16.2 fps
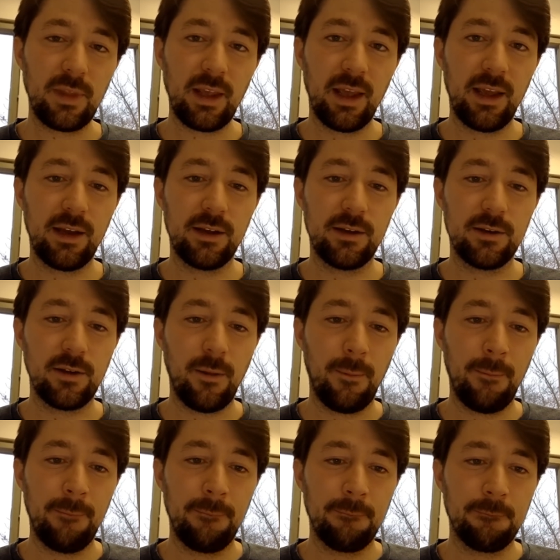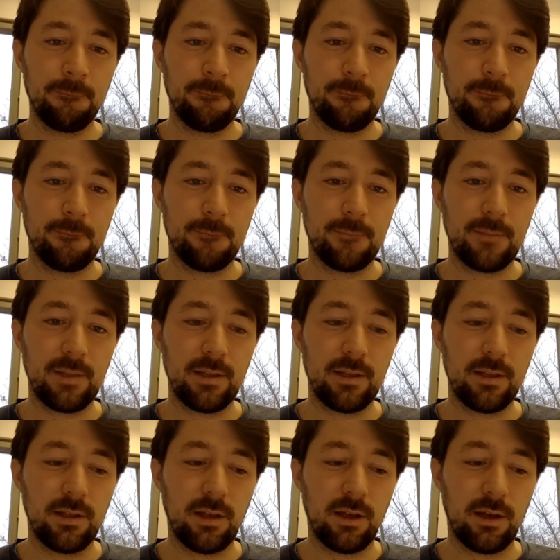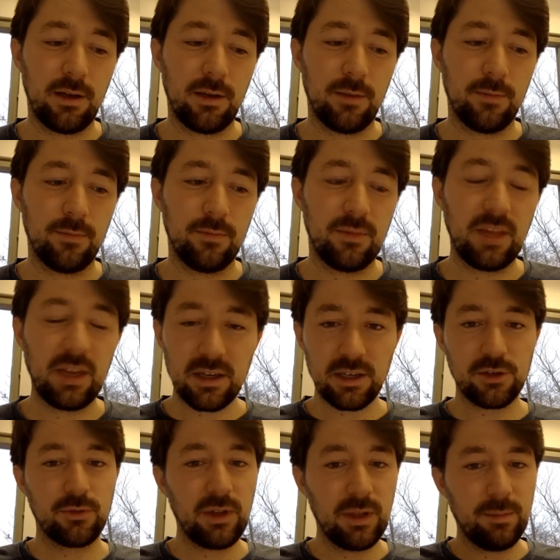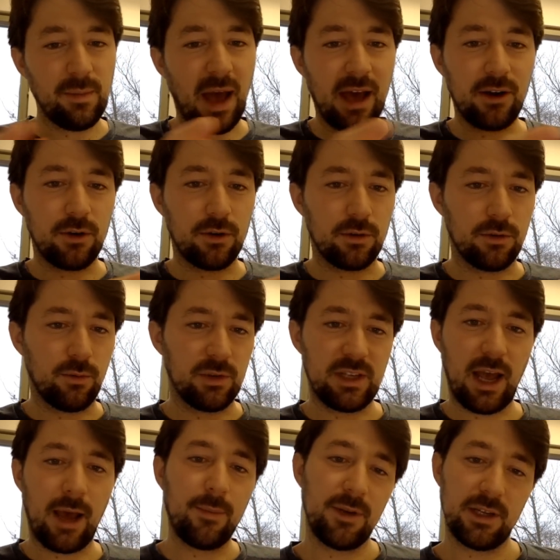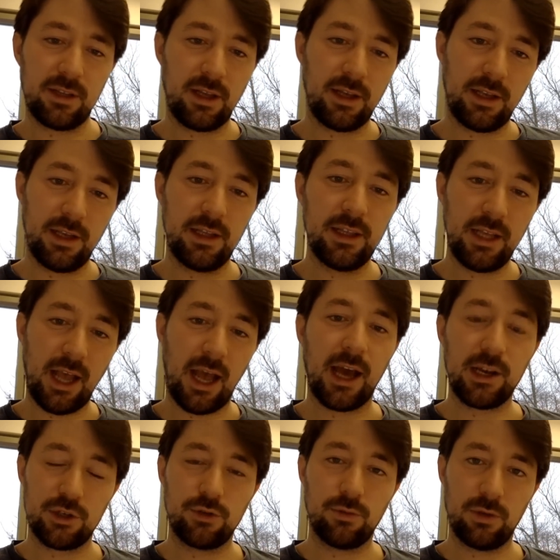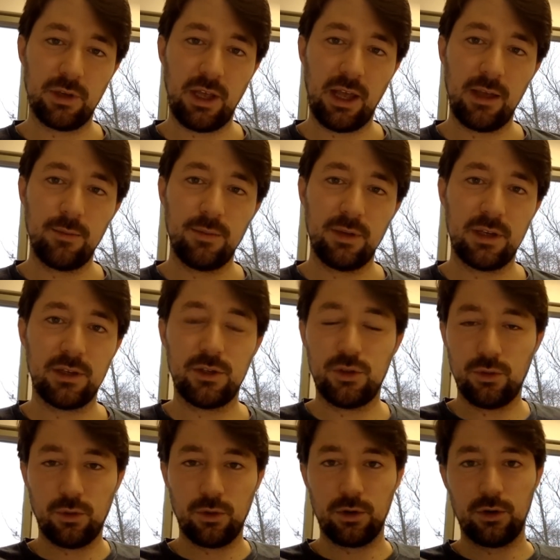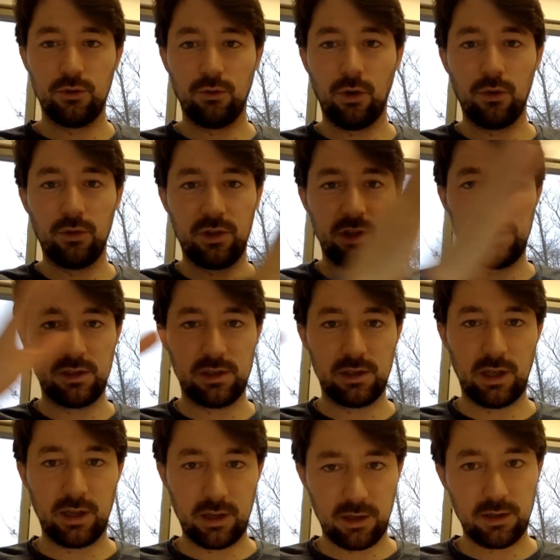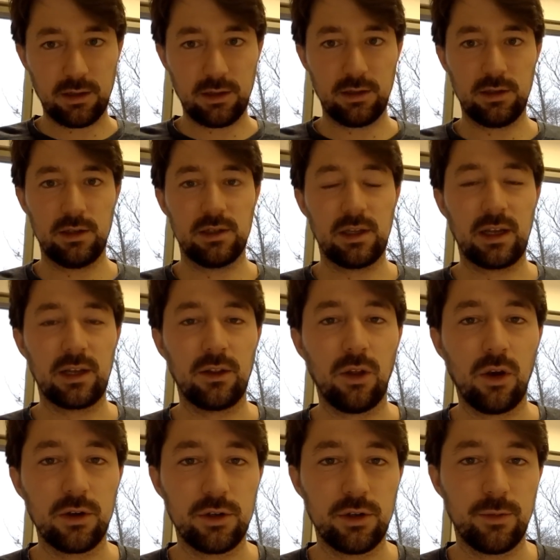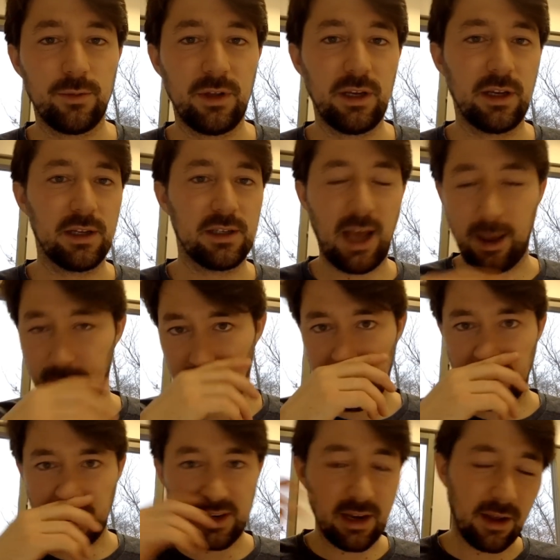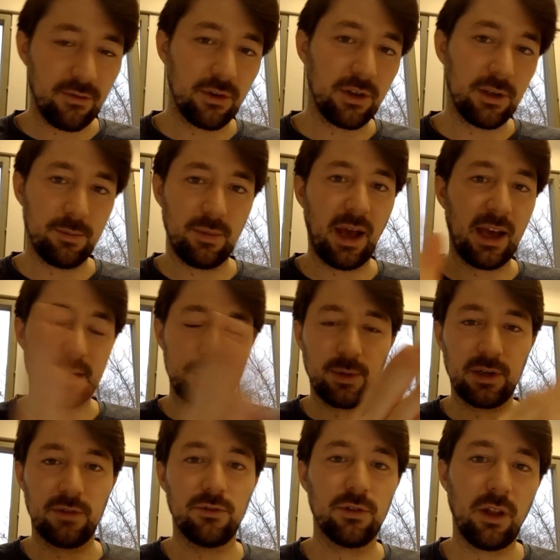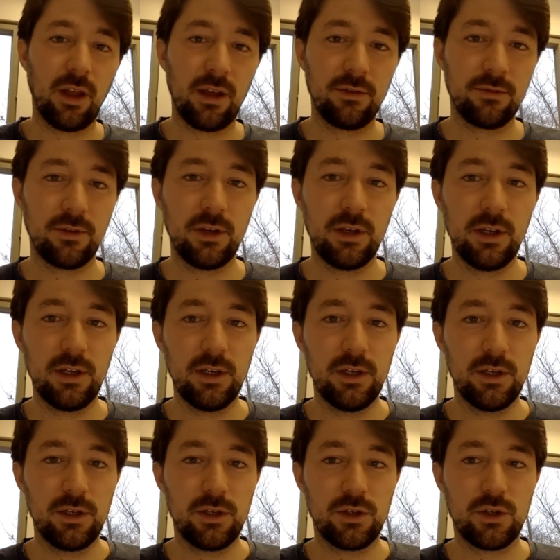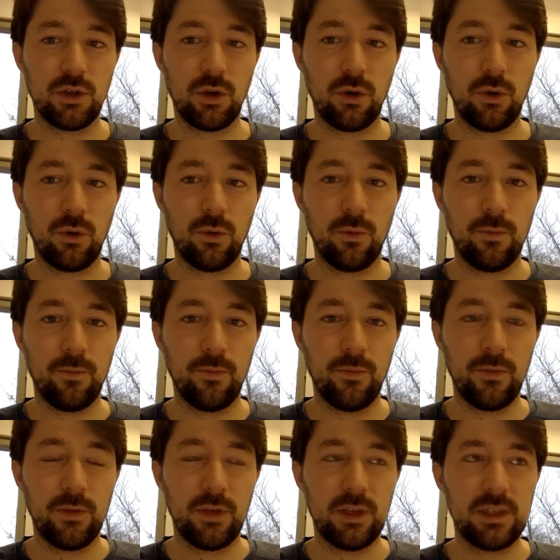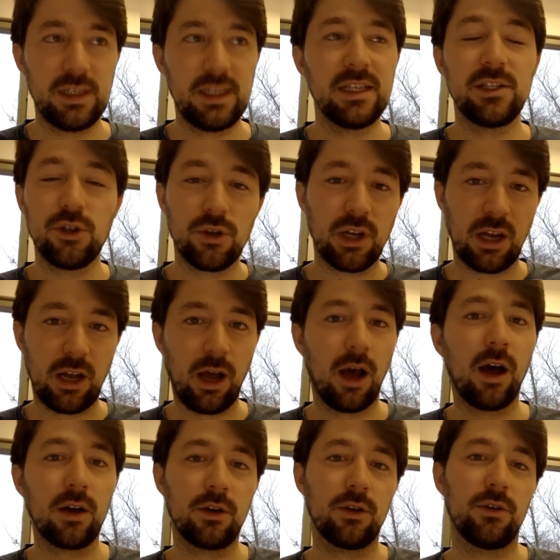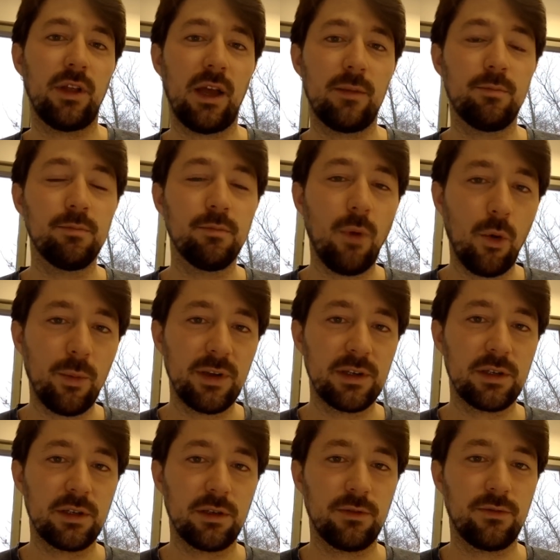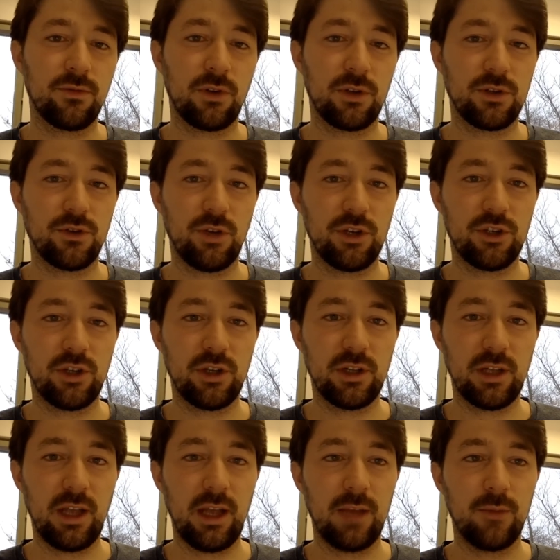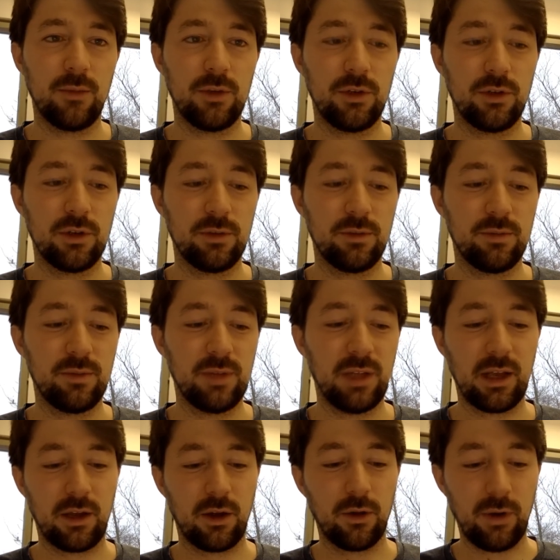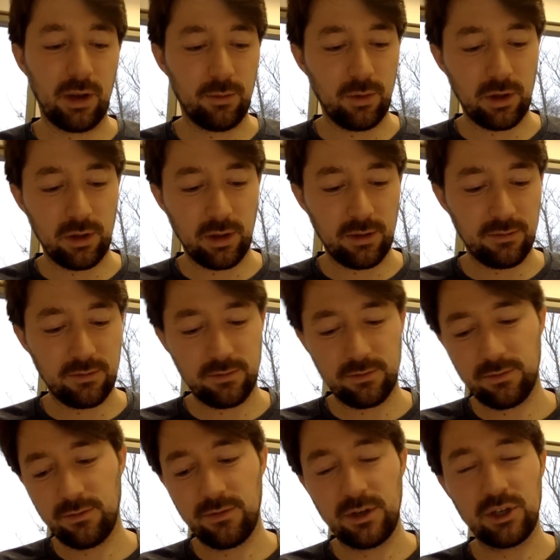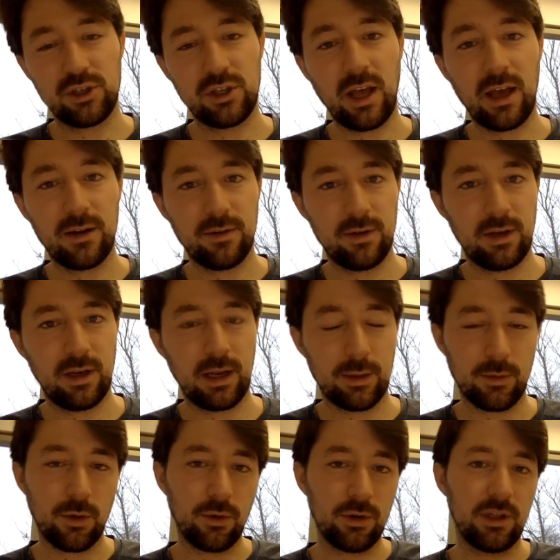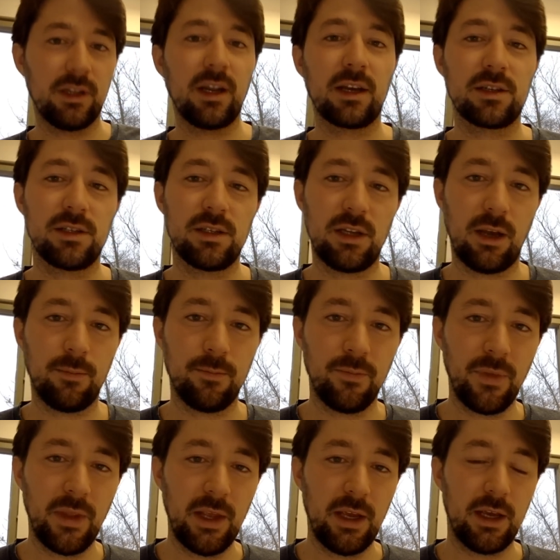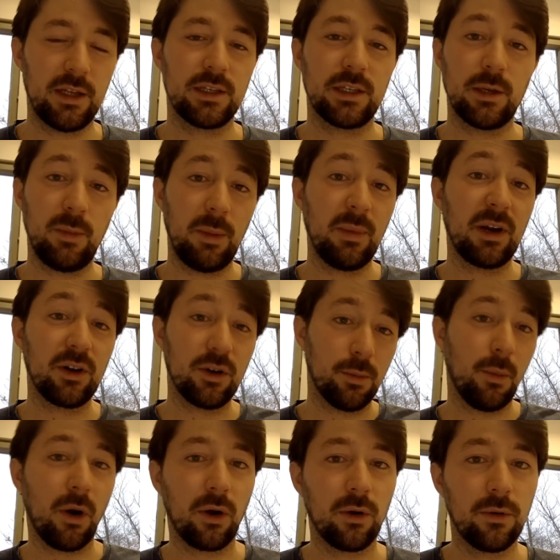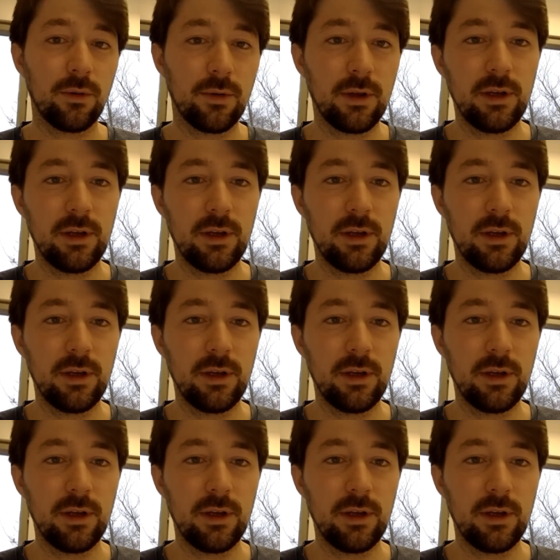And then it doesn't really matter what's happening like in the actual game, because your growth is like a long-term thing, and it's happening in every aspect of your life. So it's easier to conquer that moment of frustration in the game when you can be like, all right, well, I've finished that. I'm going to the next step, and it's going to be better tomorrow.